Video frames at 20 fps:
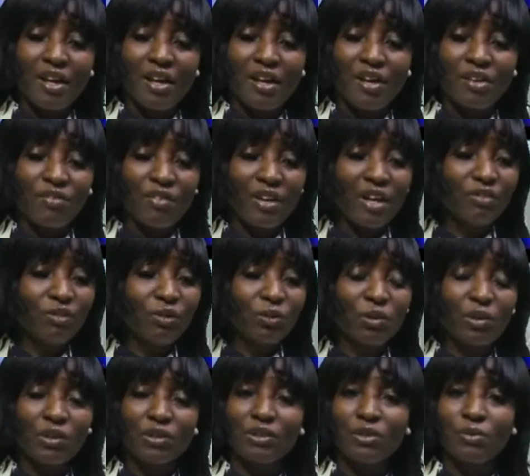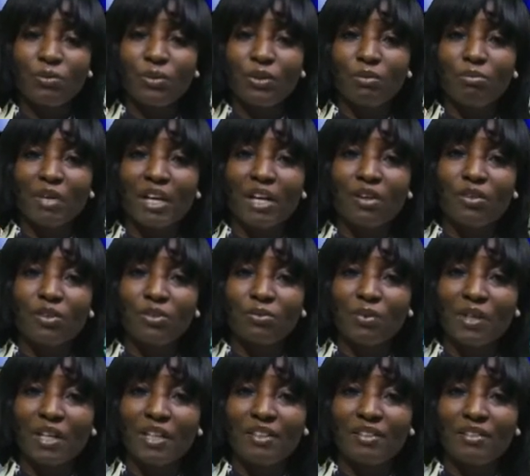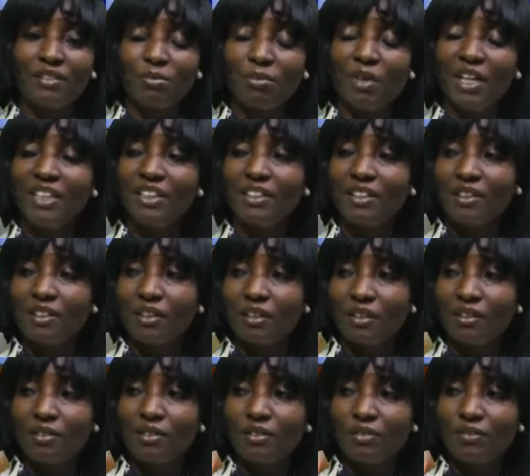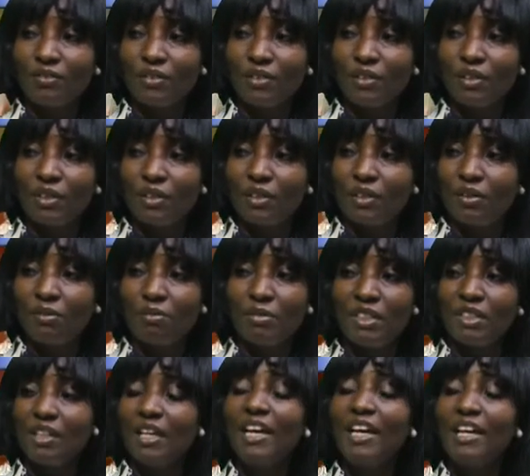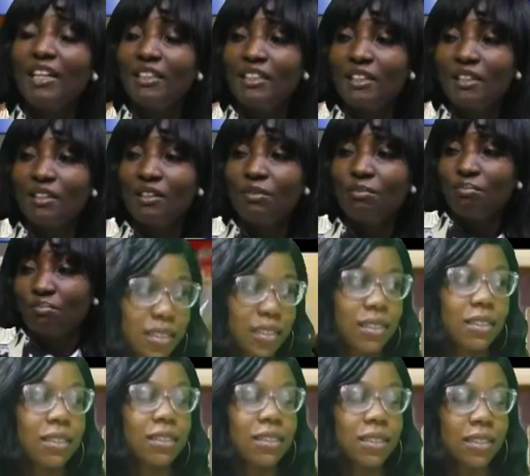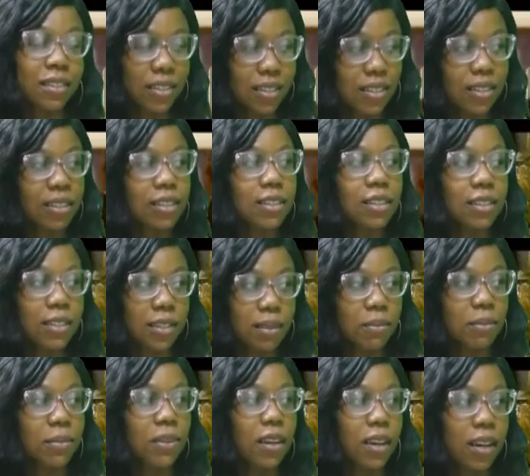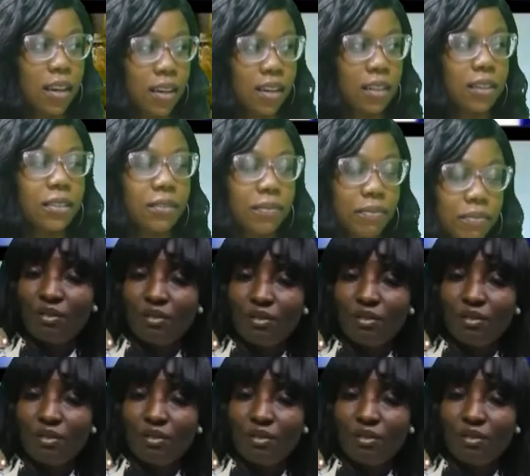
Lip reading: If I have to gossip with my husband, it's a bad case. It's a heady gossip. Yes.